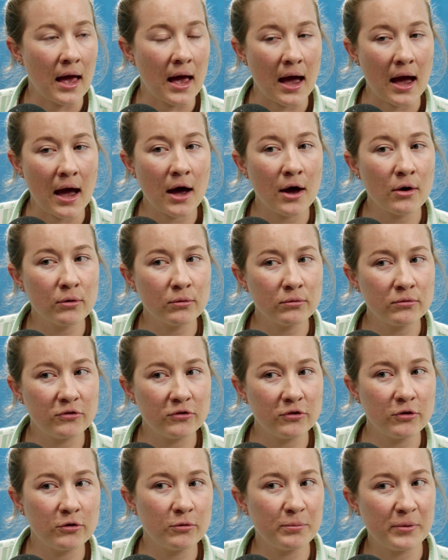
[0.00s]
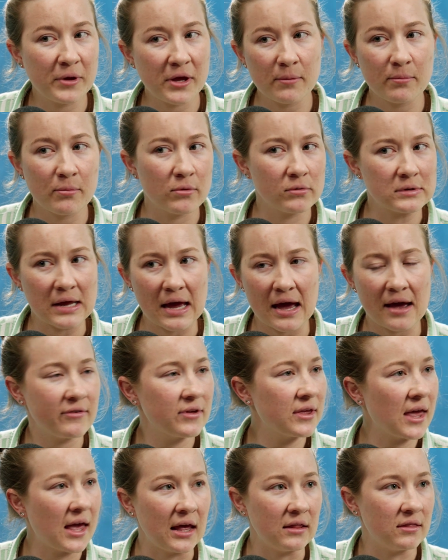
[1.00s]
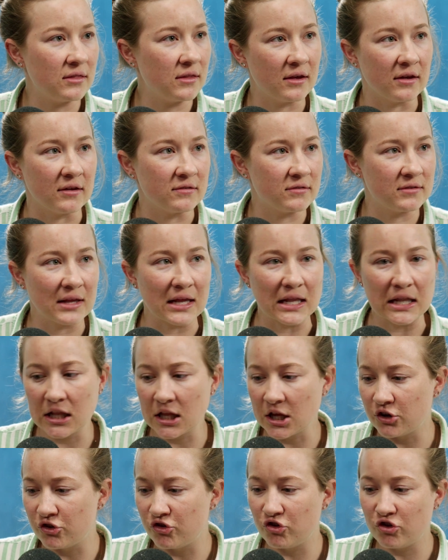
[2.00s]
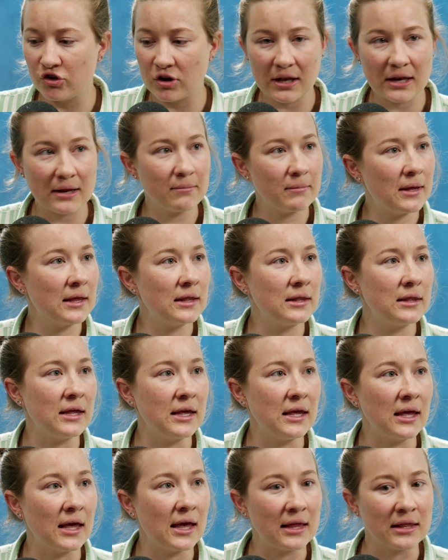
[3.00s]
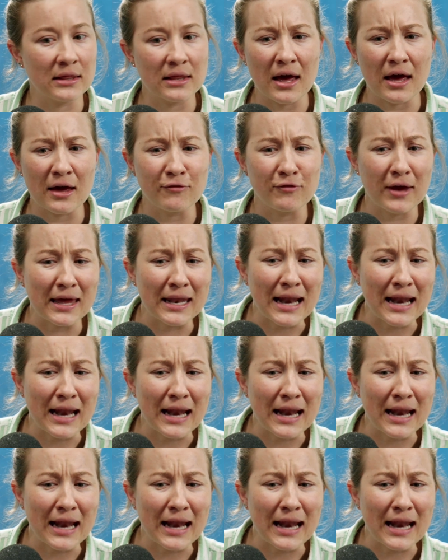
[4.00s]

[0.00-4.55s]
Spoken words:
How do people navigate this legitimately in life?